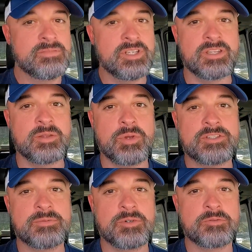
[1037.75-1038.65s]
You get the
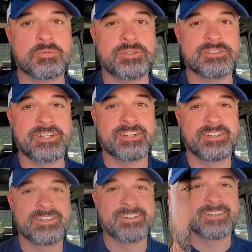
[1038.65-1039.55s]
best of both worlds there.
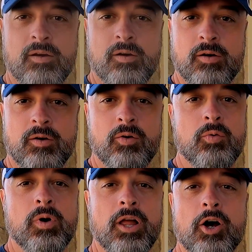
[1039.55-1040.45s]

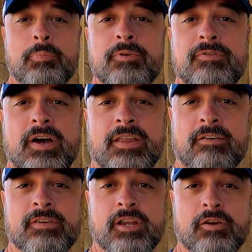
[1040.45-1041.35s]
Well, I hope you found
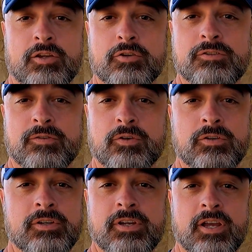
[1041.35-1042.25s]
that video
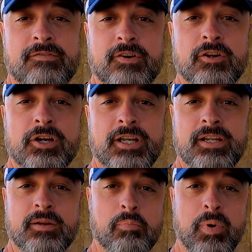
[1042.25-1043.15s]
useful. If you're looking
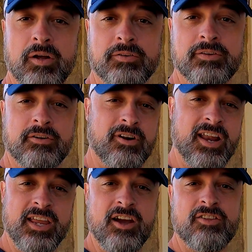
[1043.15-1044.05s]
into Belton or
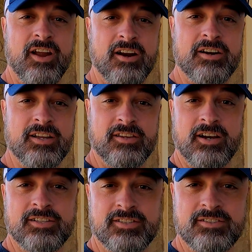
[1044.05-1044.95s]
any other area in the
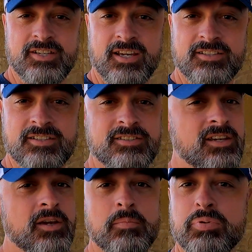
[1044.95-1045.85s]
Austin,
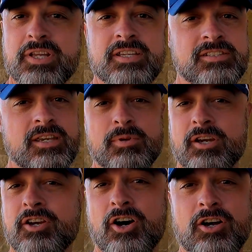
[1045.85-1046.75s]
Texas, please give me
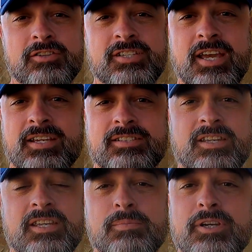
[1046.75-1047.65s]
a call, text,
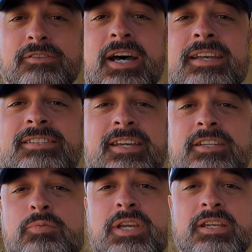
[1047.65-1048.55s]
email, nights,
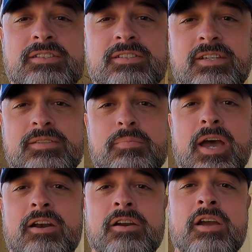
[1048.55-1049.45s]
days, weekends, it doesn't
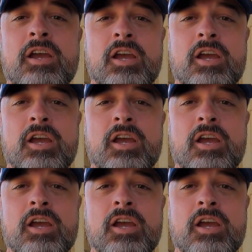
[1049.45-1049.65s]
matter.